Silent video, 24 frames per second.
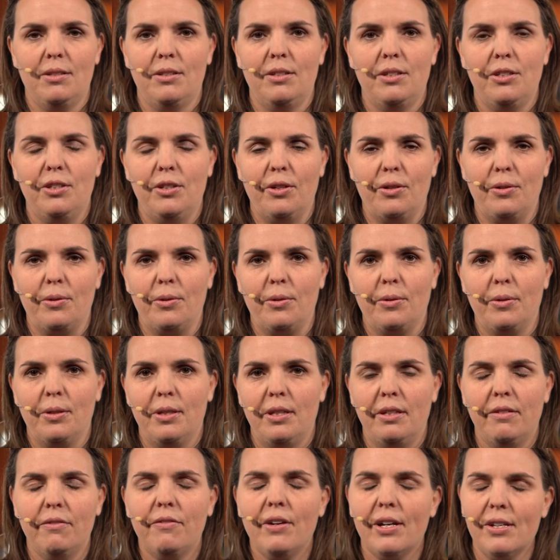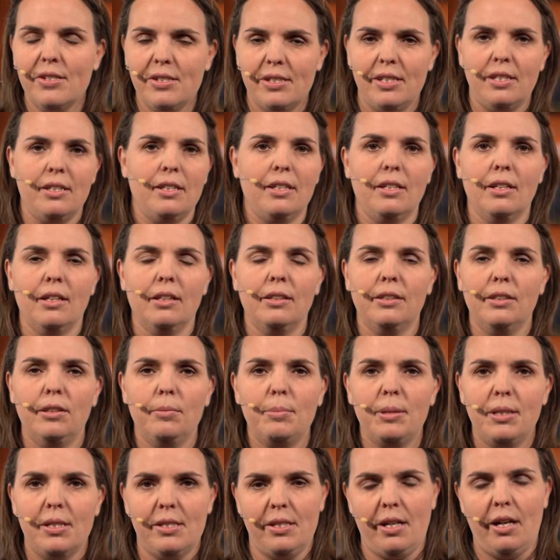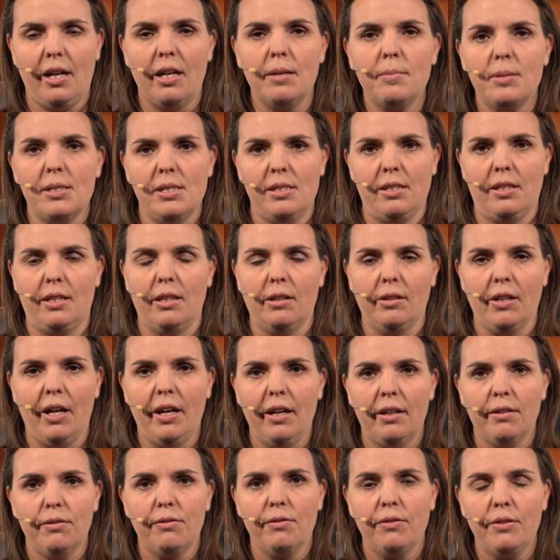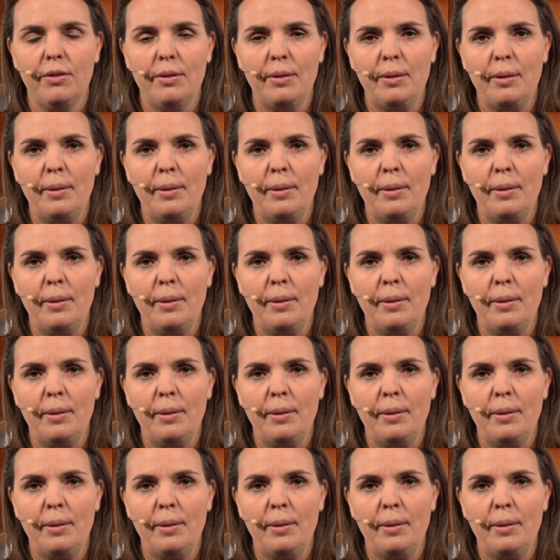you know, investing in a little bit of time into their life,